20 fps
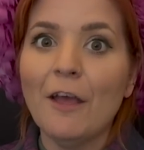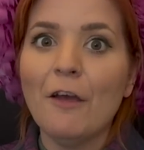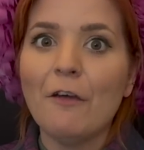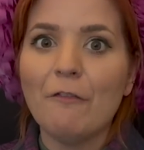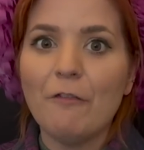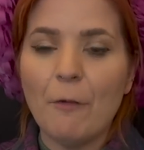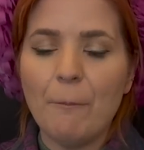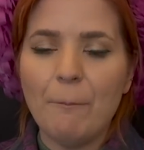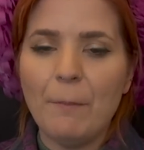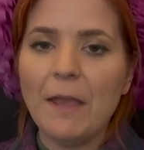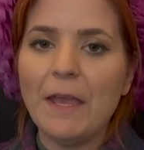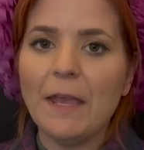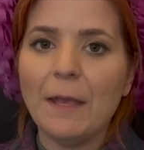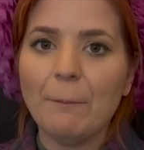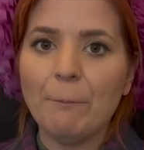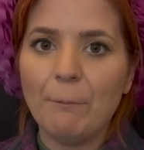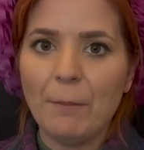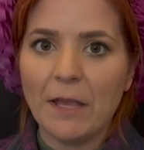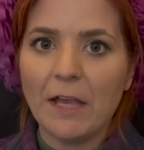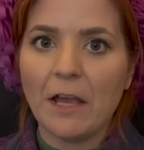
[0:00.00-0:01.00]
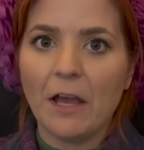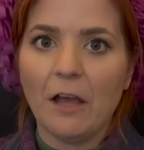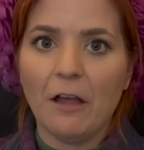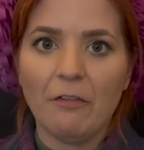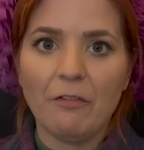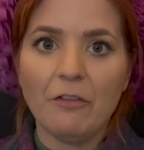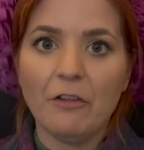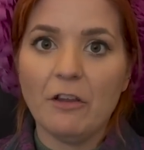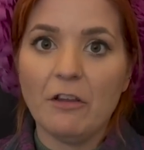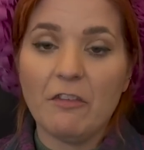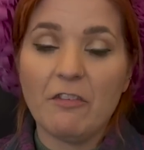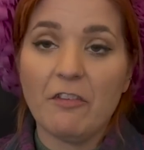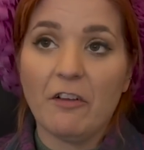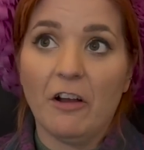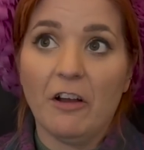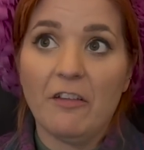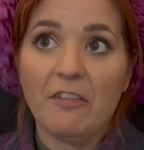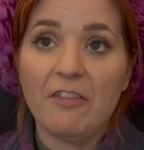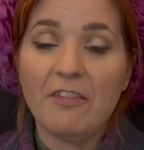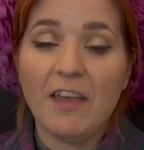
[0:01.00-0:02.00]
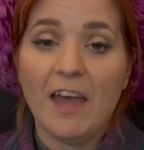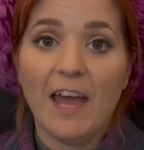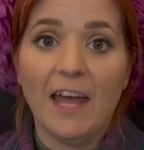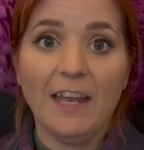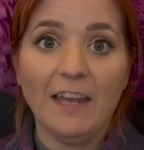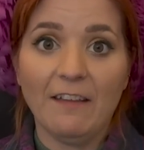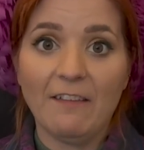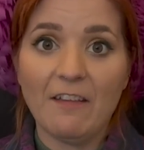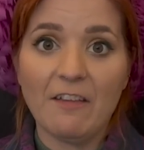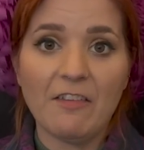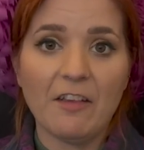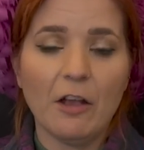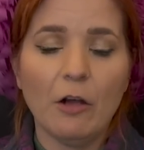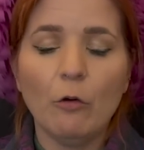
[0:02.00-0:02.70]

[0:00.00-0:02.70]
for being bigger than a size 10, and they say,